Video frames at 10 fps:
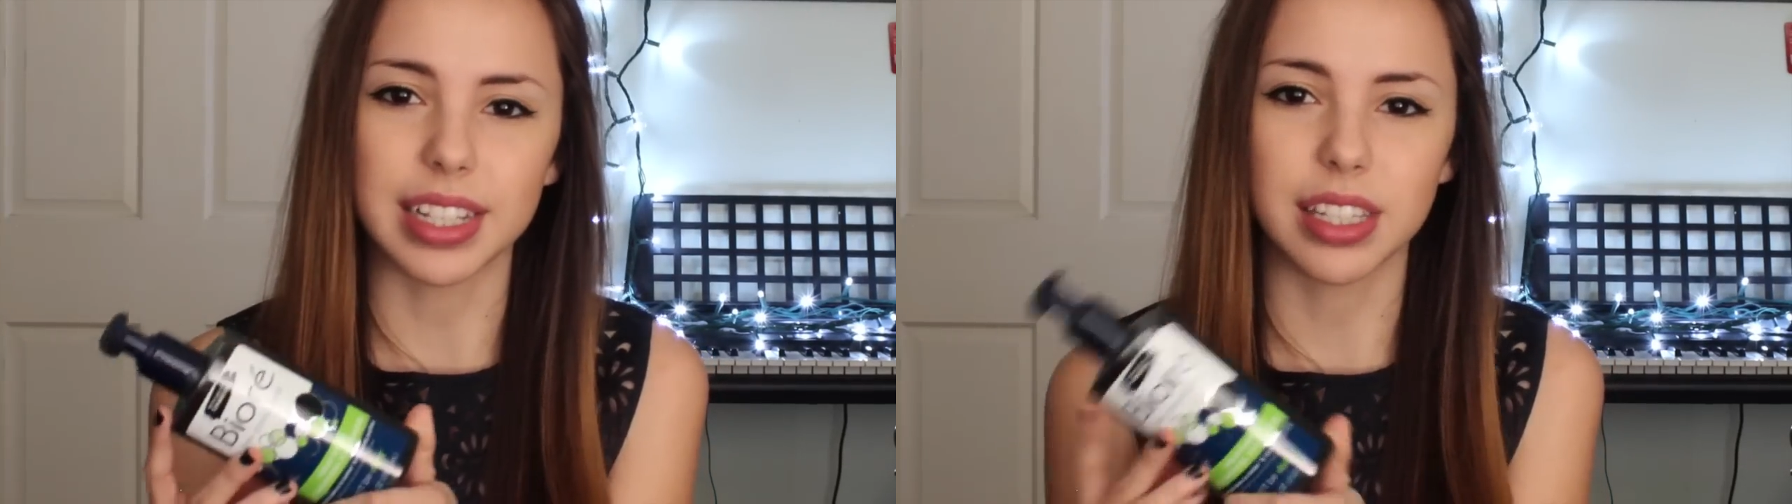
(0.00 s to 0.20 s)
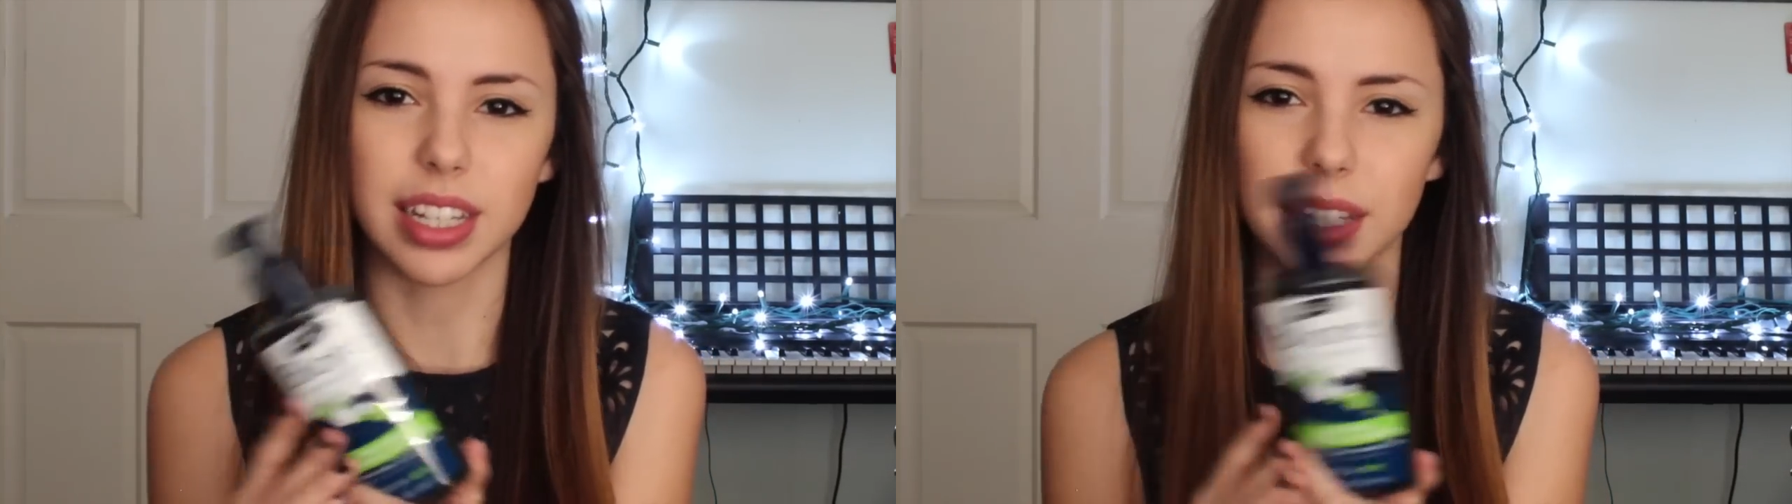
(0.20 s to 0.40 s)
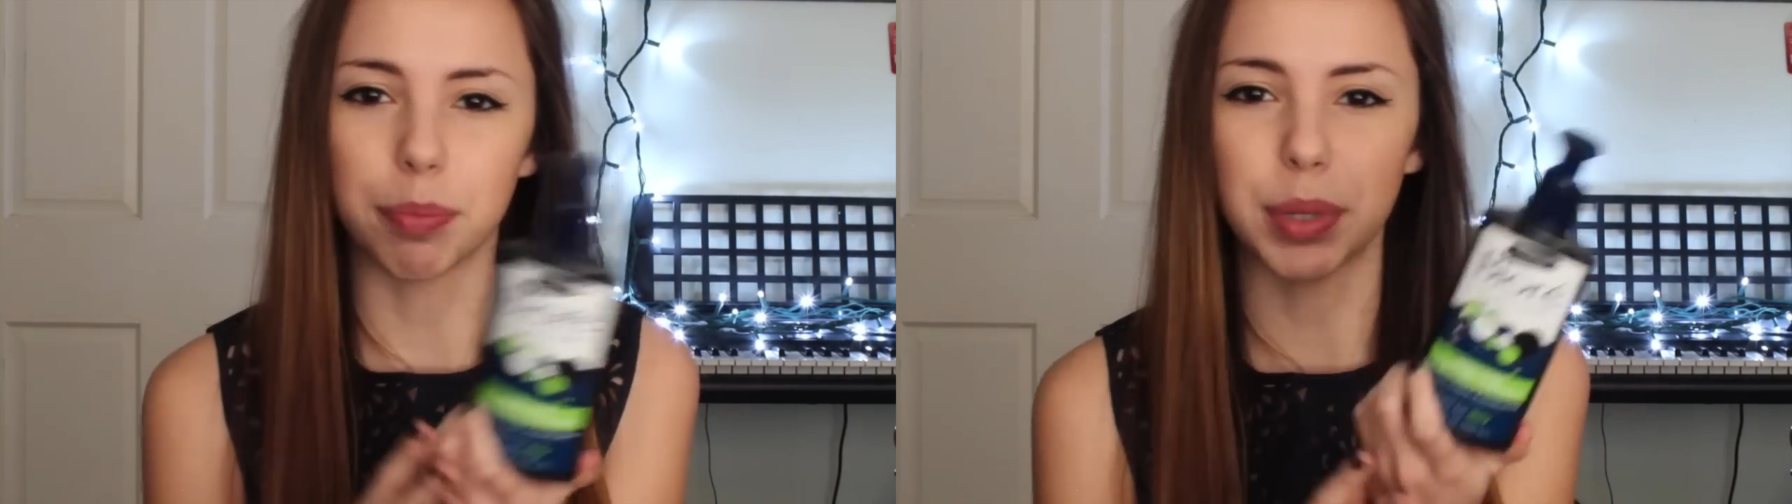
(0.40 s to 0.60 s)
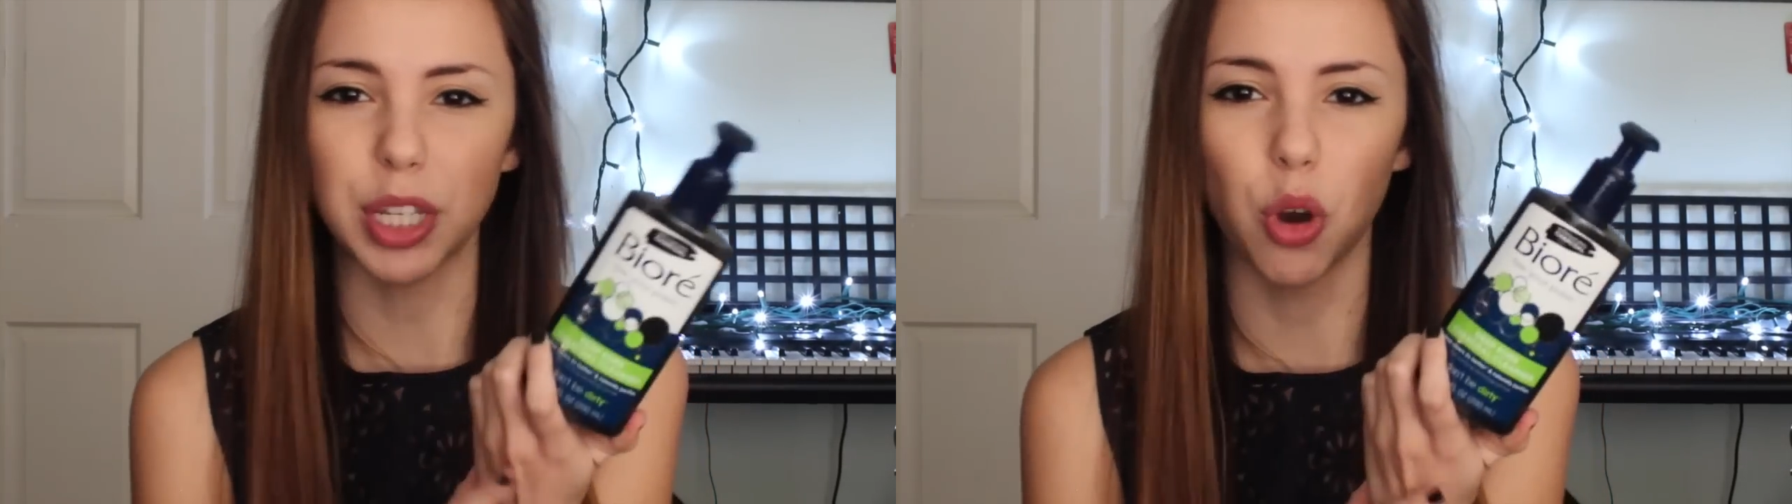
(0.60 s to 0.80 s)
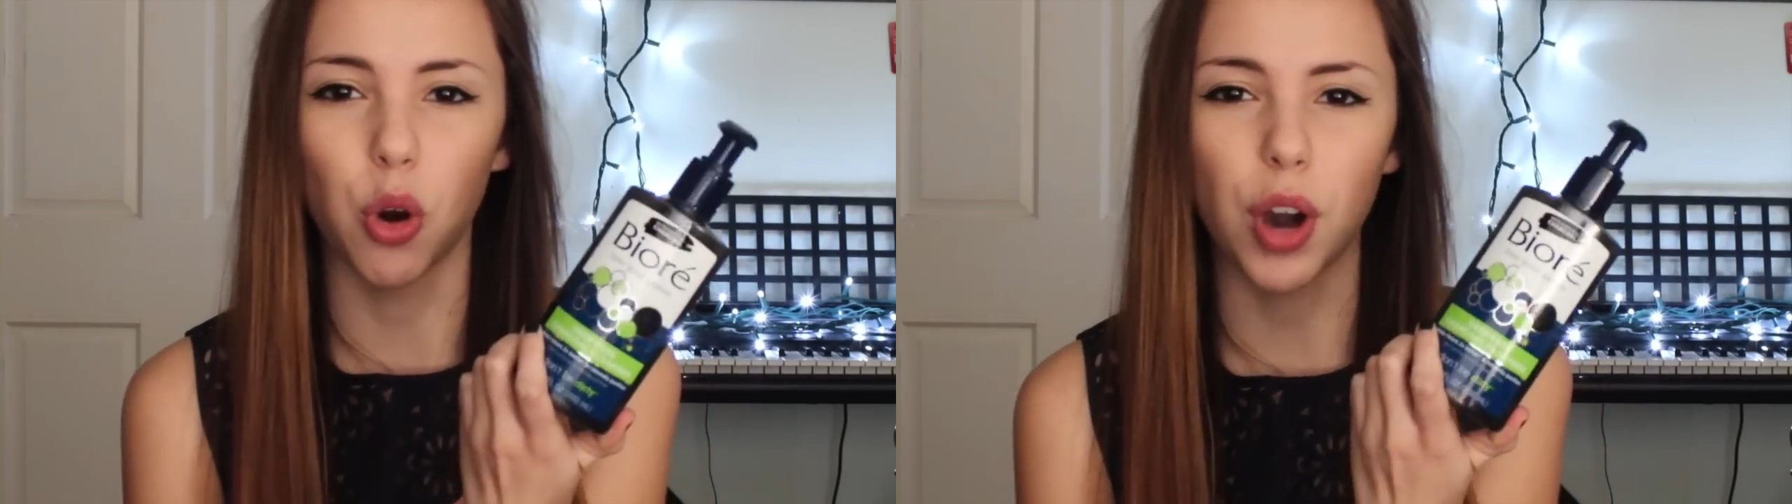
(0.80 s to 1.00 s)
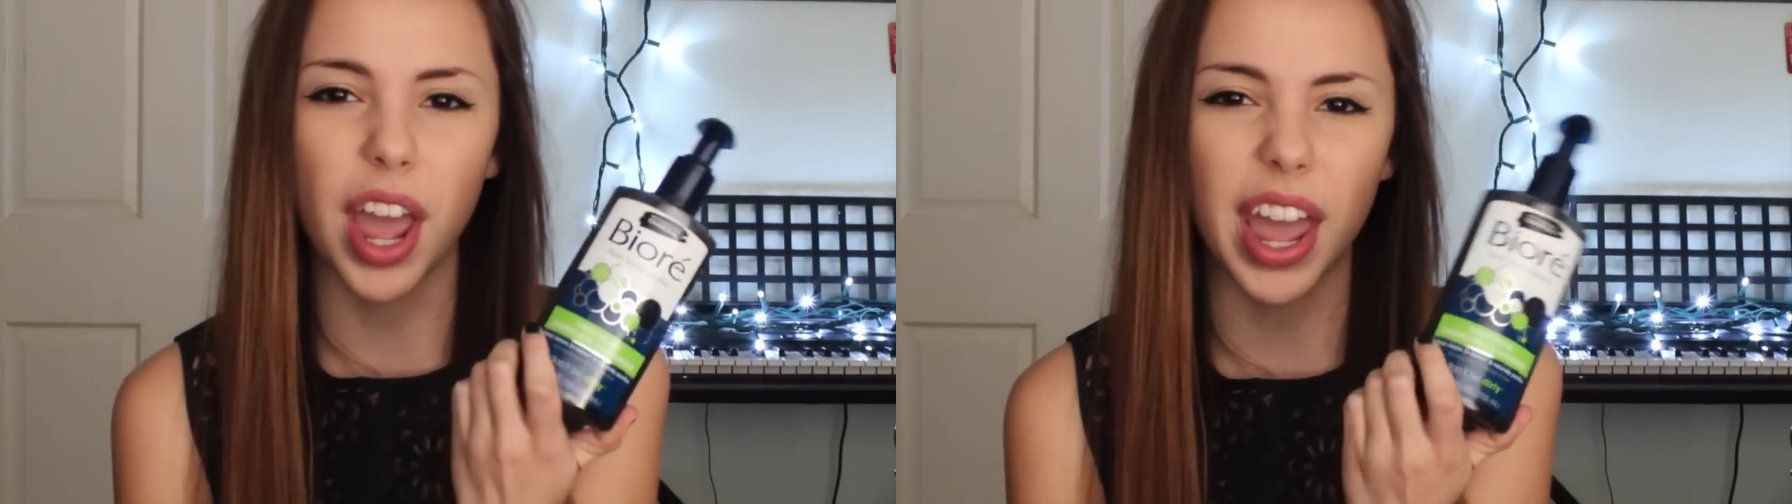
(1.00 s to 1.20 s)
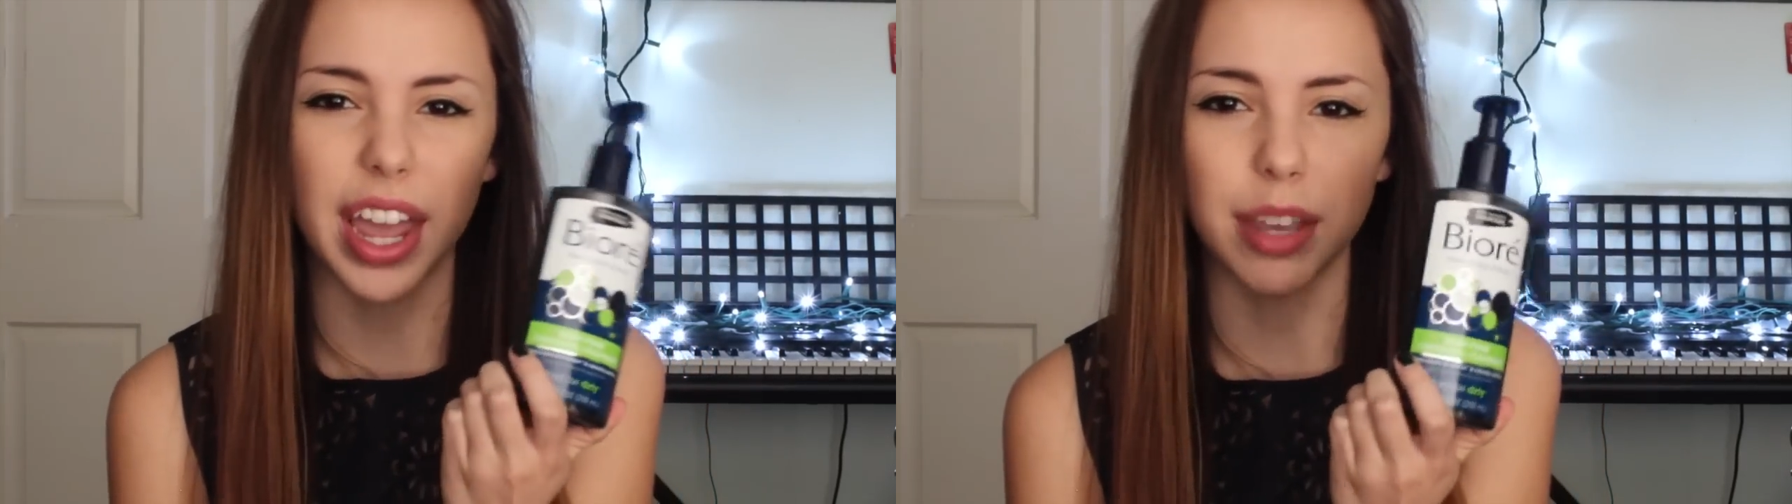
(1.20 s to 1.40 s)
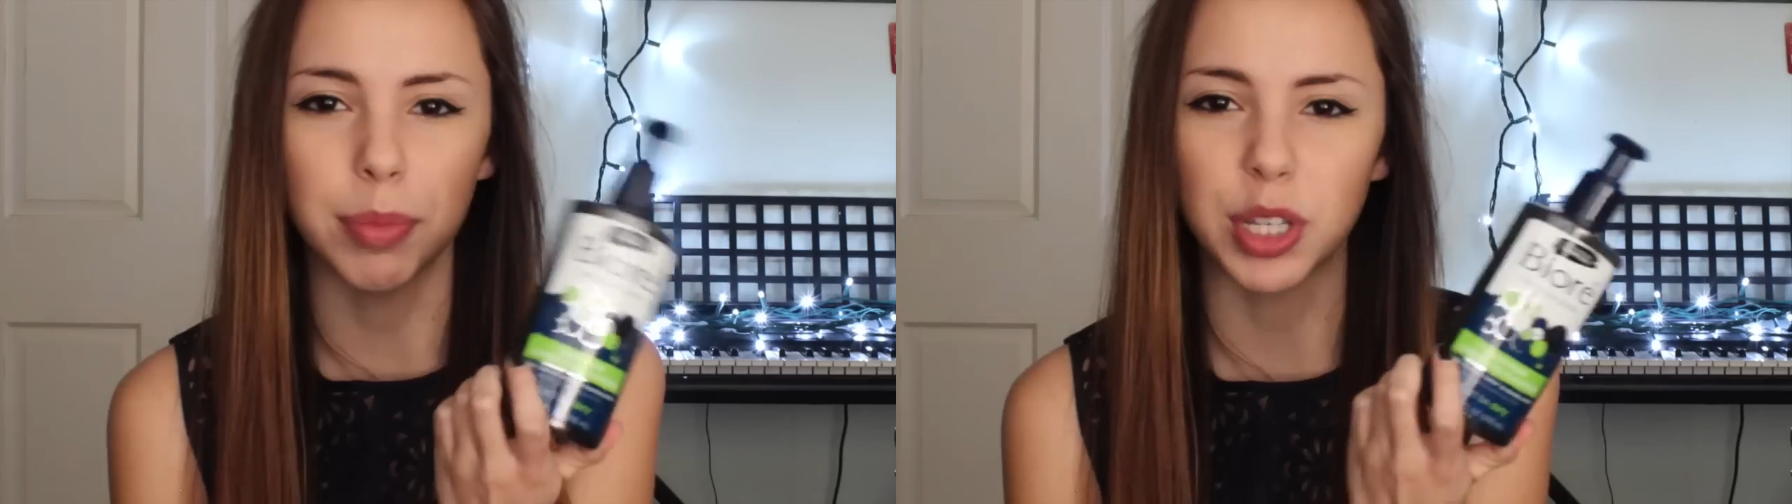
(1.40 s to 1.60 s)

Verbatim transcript: It's like Biore,